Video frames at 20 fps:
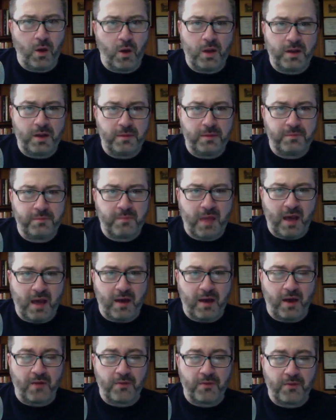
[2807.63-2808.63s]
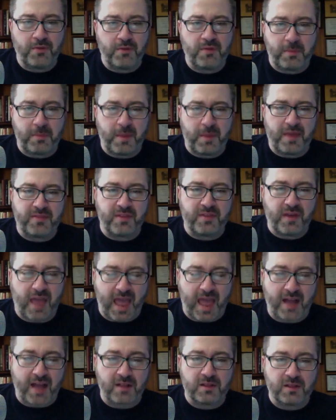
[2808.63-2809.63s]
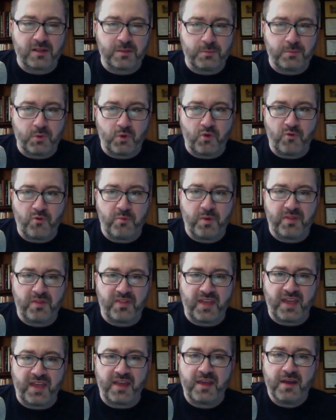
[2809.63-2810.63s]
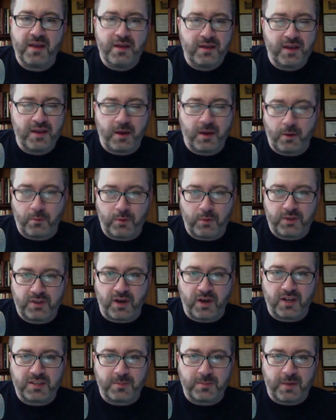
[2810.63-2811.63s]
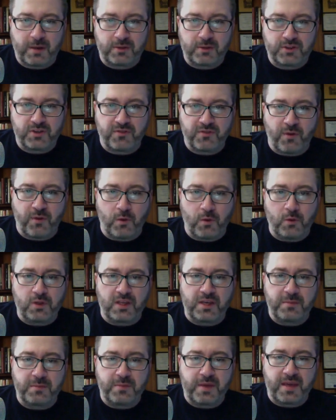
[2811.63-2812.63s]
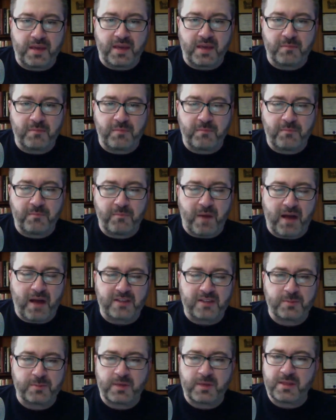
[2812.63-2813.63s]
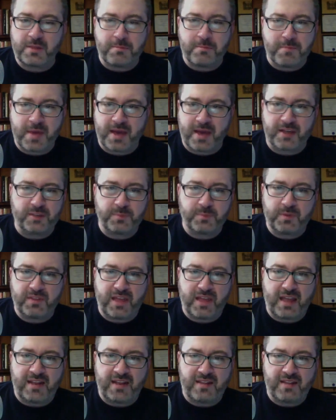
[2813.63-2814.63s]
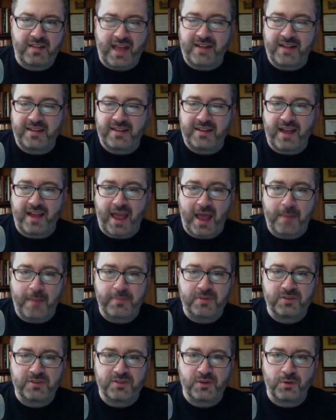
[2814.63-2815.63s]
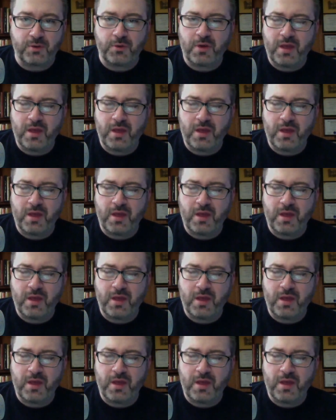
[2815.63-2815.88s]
and they made the Hagelin move, but we talked about Toffoli being possibly in the mix, but that didn't happen. So